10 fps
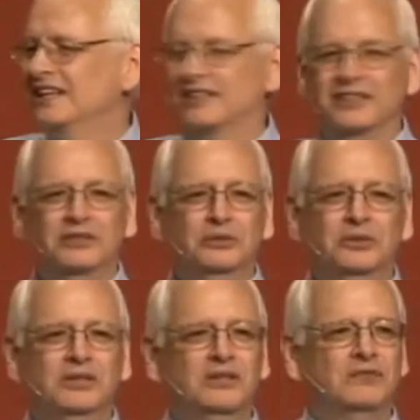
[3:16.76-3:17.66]
they're
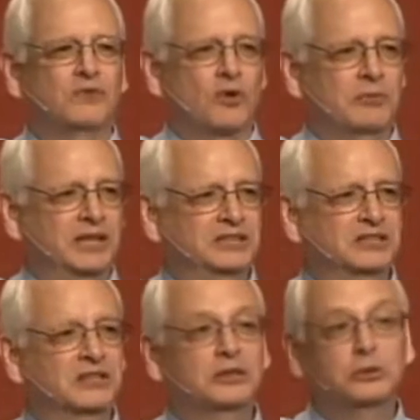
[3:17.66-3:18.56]
doing the
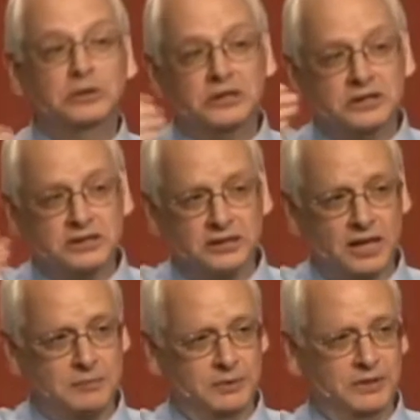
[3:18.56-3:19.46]
formation, they're doing the
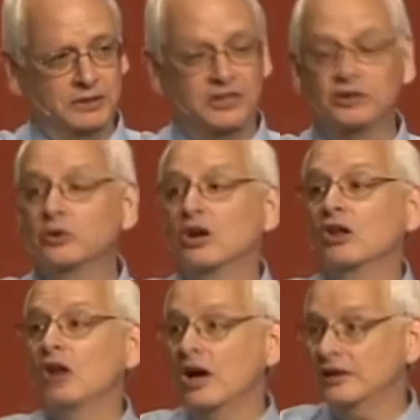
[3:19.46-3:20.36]
discipling, they're doing a
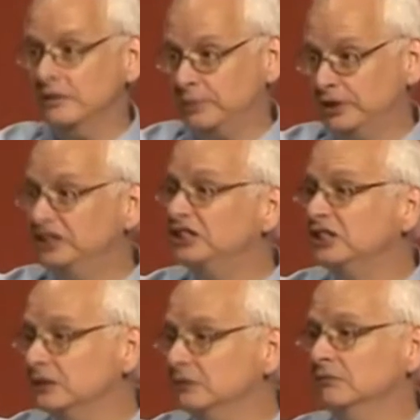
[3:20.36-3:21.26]
lot of the
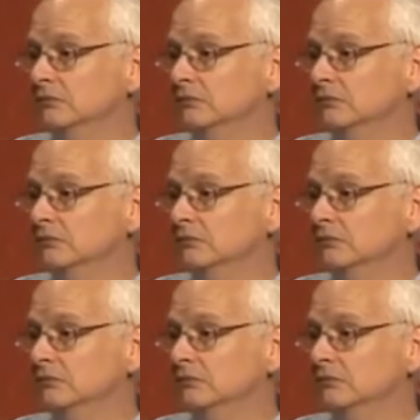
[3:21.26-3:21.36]
preaching.